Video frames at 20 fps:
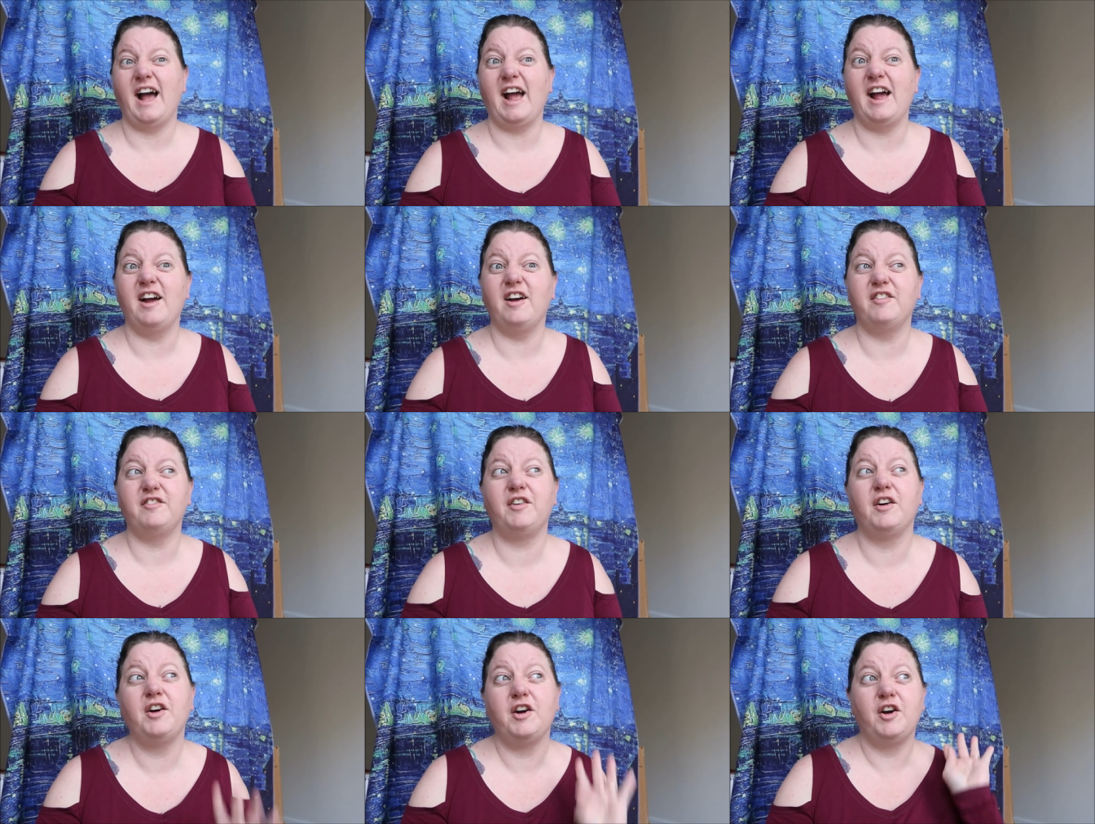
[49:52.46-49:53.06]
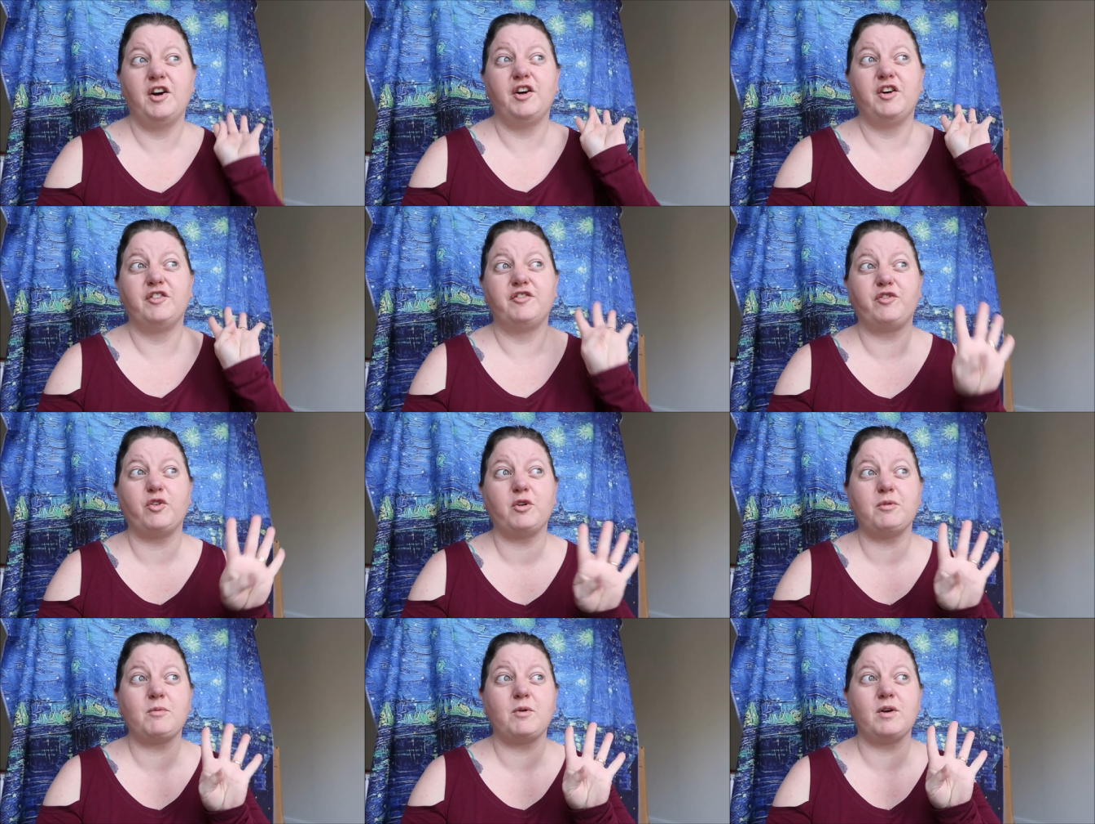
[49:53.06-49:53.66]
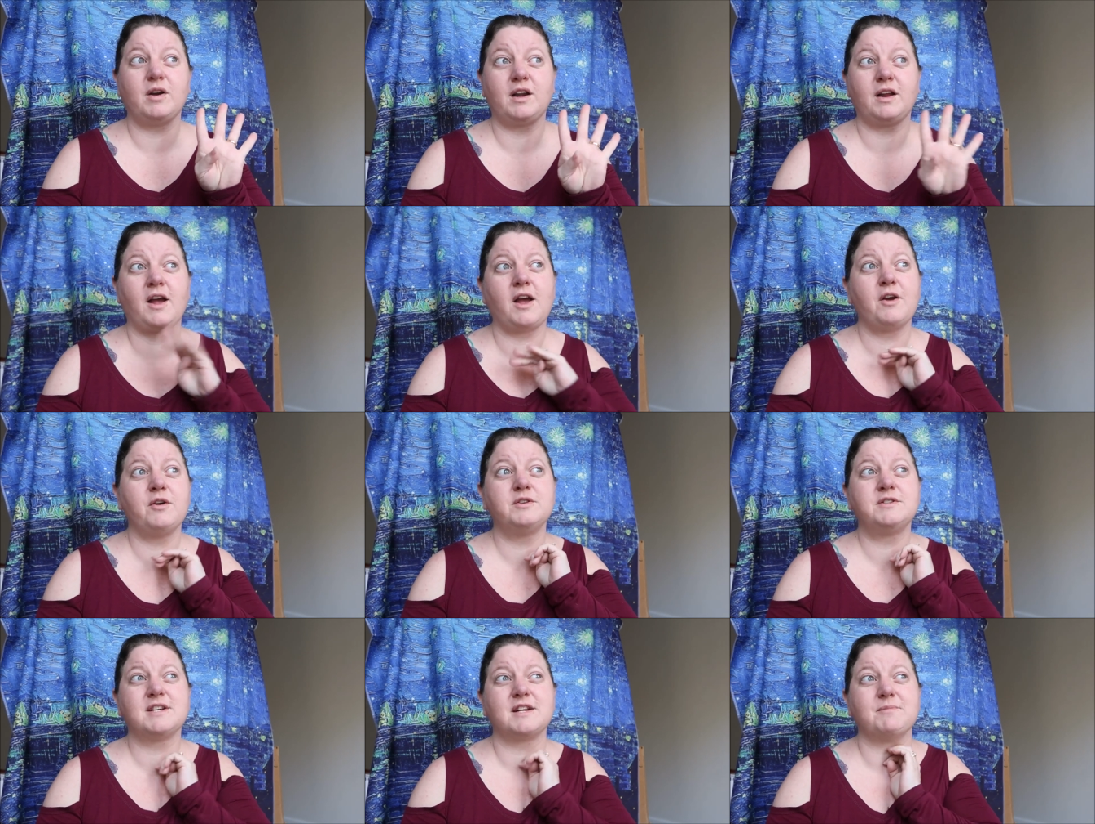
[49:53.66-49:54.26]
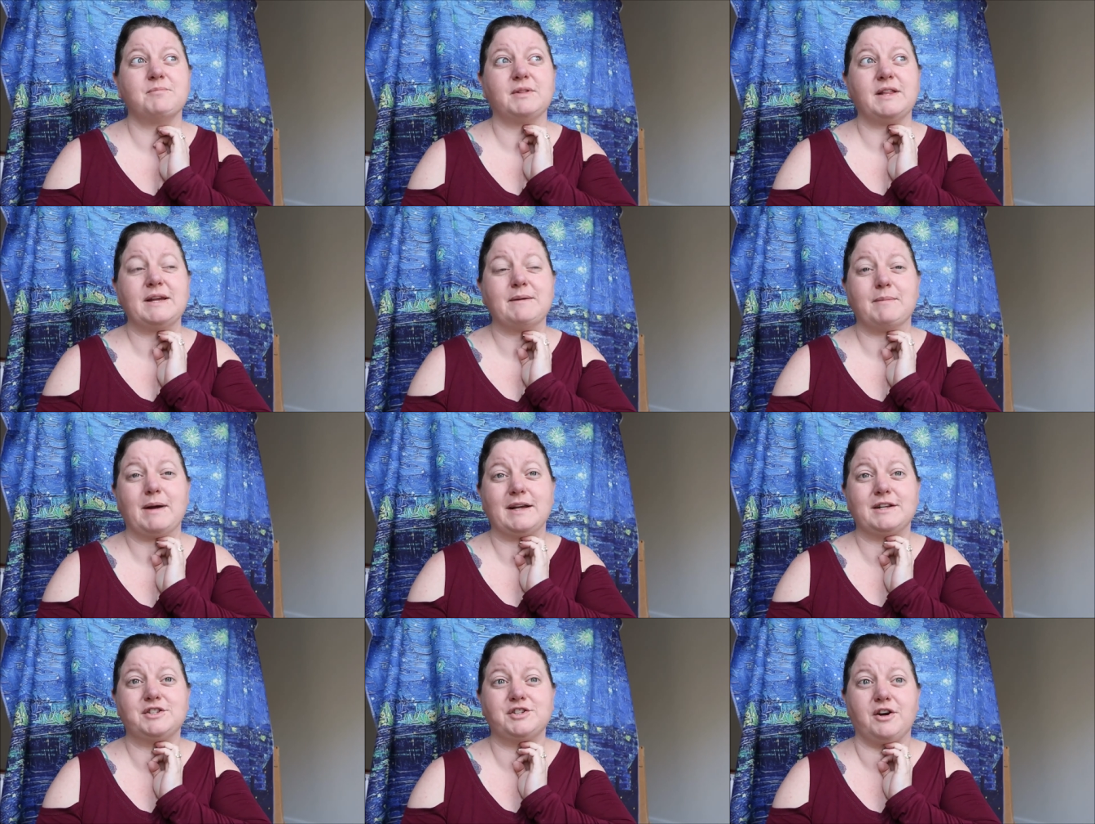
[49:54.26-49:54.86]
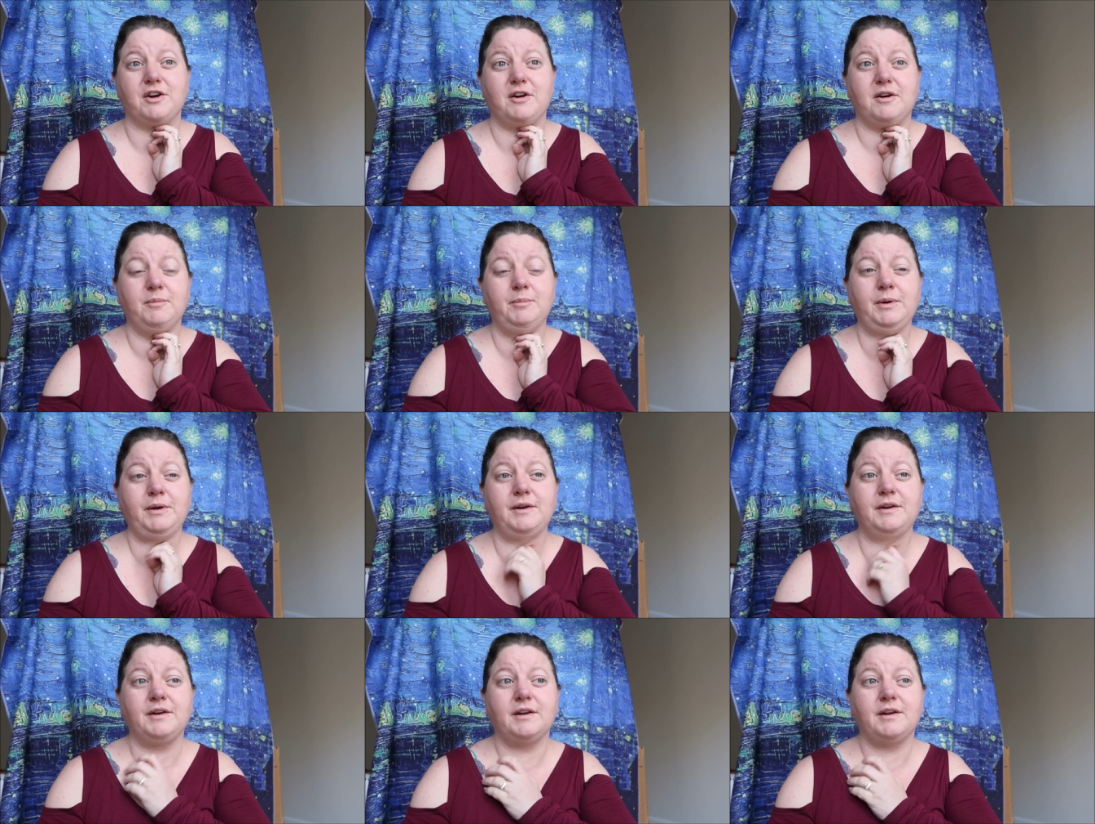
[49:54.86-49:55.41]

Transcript: I have four more to go to complete my job.